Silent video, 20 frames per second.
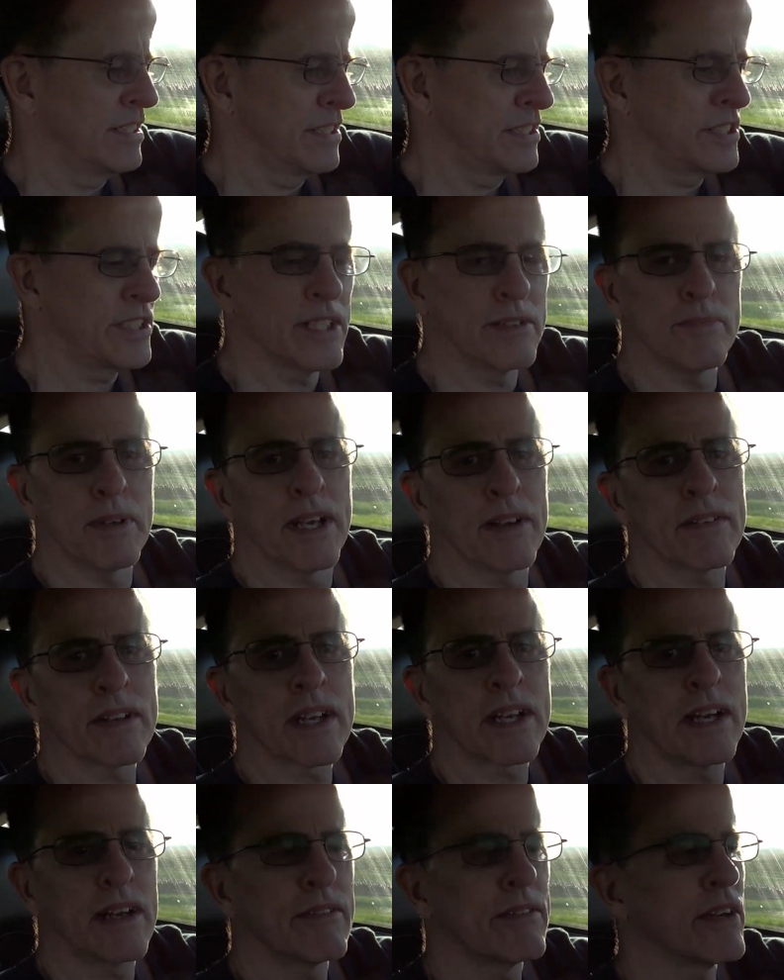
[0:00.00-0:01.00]
Should be able
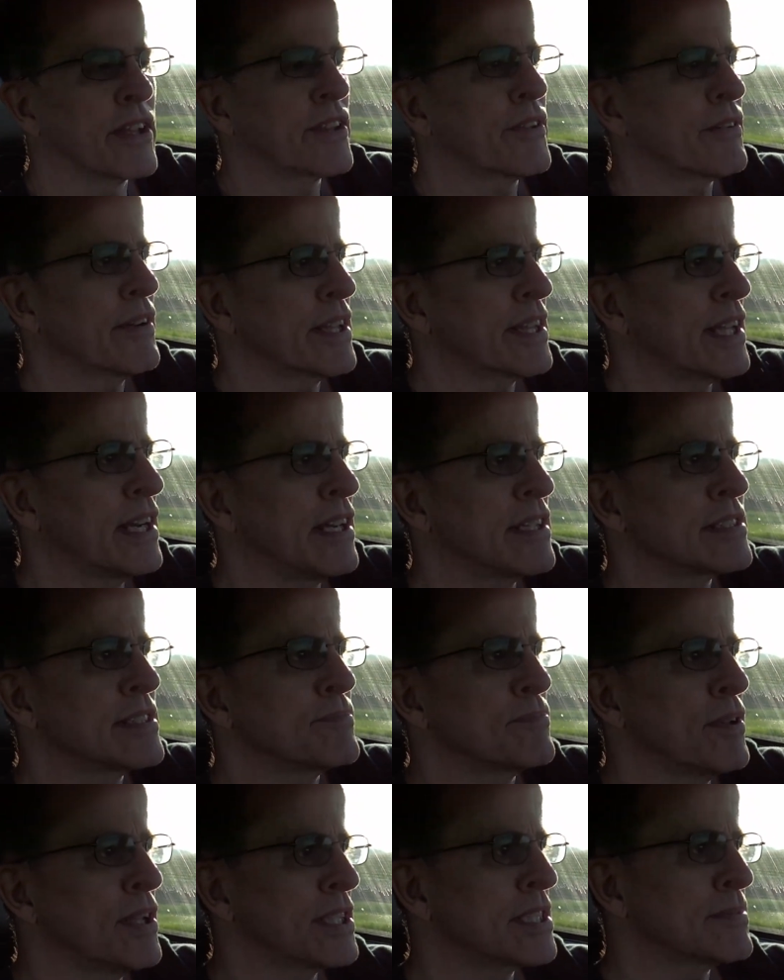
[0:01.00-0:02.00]
to cover a
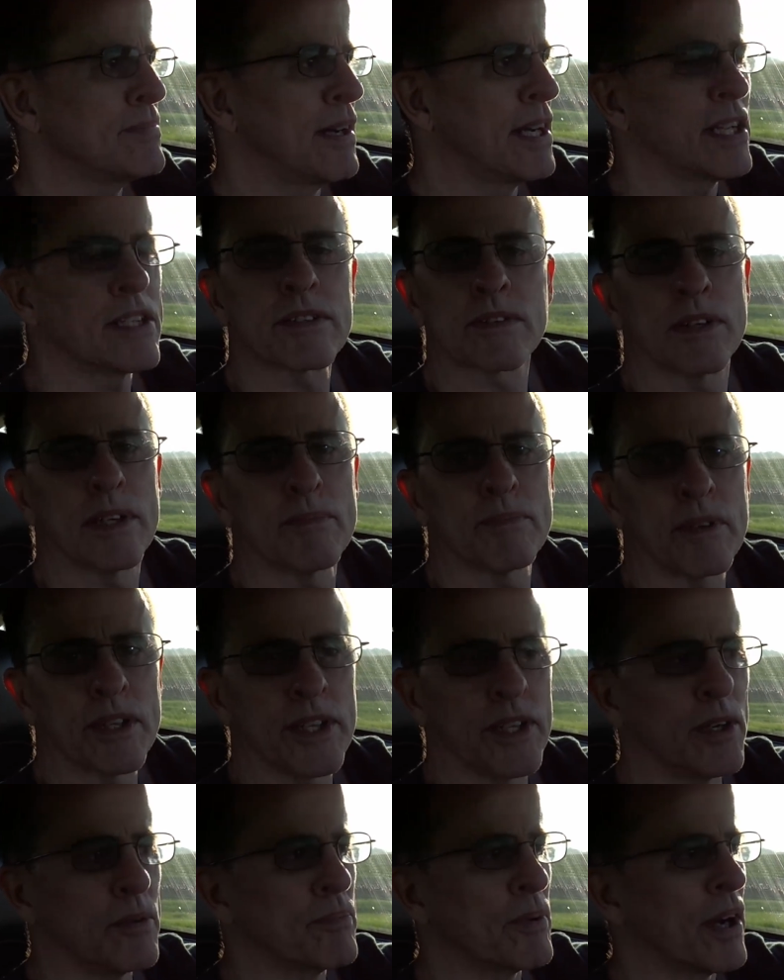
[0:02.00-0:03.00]
3,000 plus mile trip with
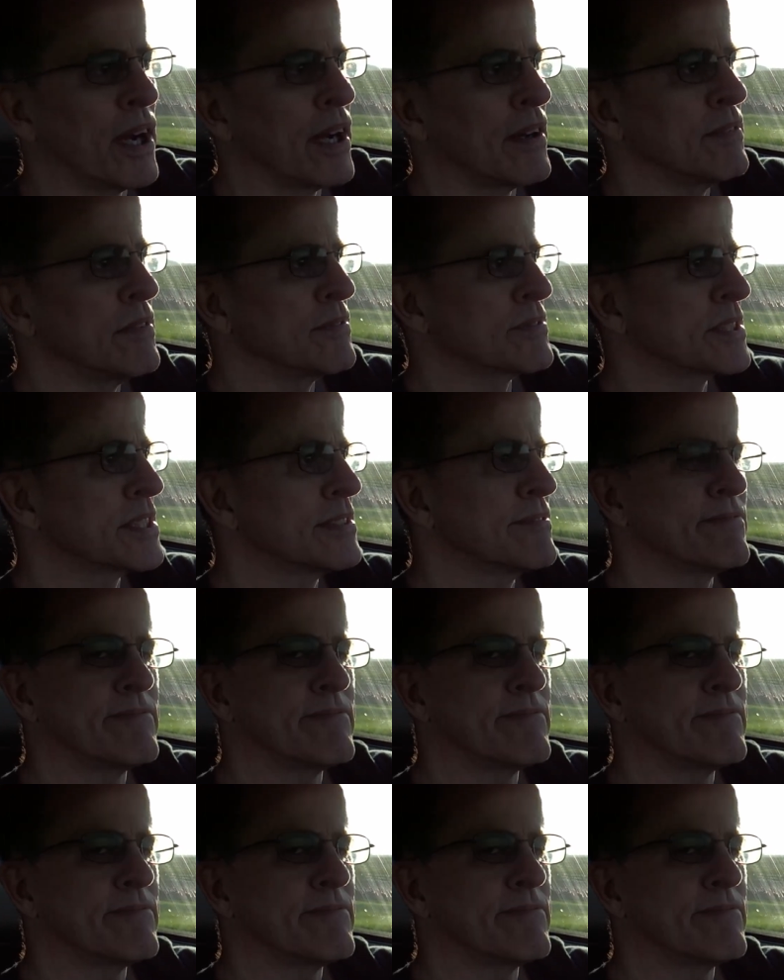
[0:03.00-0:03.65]
no problems.